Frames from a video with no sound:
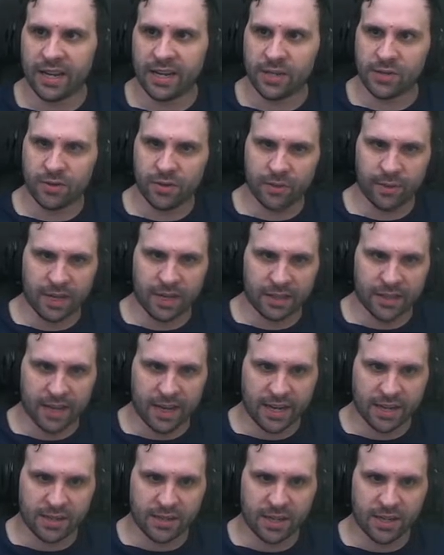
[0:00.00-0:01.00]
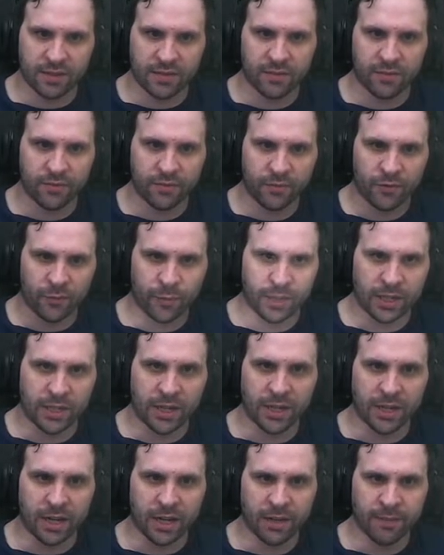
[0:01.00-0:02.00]
history about the ISS. It's pretty
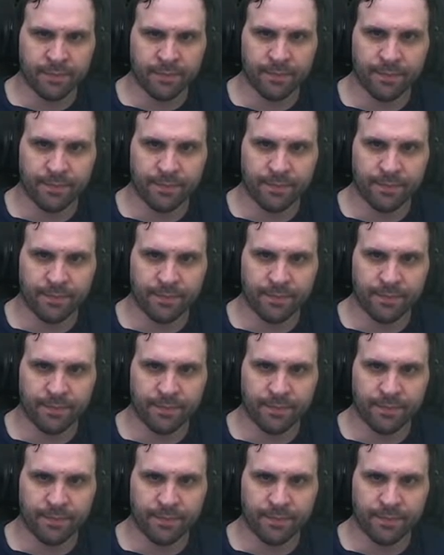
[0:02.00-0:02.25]
neat, huh?